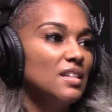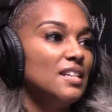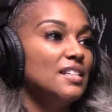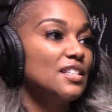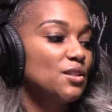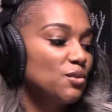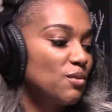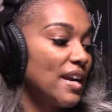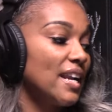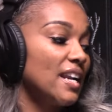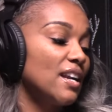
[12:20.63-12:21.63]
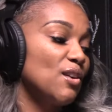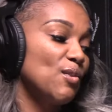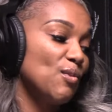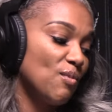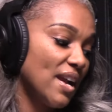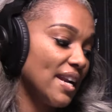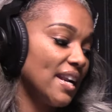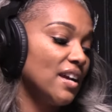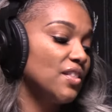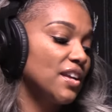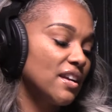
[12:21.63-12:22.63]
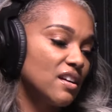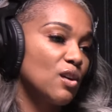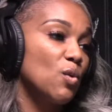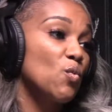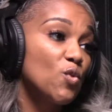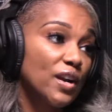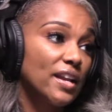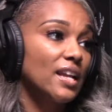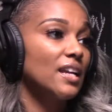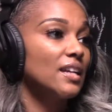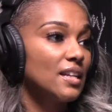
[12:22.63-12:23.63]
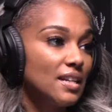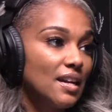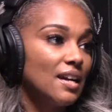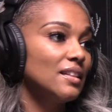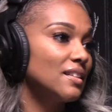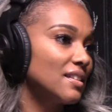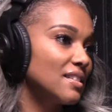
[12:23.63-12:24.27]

Mm-hmm. So They're right, about to start happening. Right now they are awarding dollars.